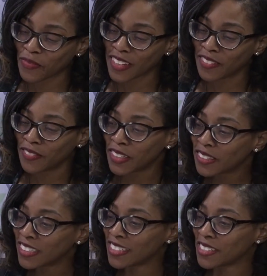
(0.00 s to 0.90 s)

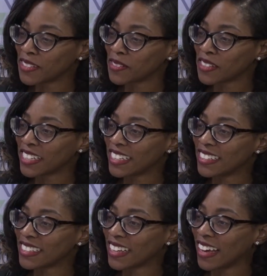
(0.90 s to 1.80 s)
feel-good
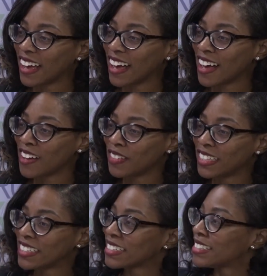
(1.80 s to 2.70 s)
stories of
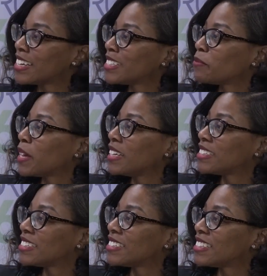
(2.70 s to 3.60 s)
any success
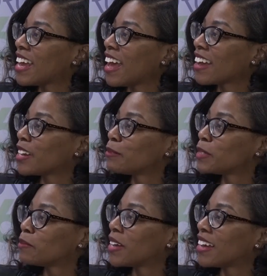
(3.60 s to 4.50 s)
patients that come
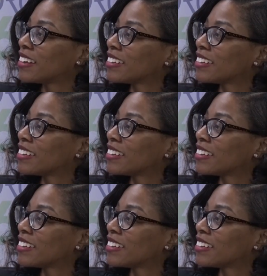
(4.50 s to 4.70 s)
to mind?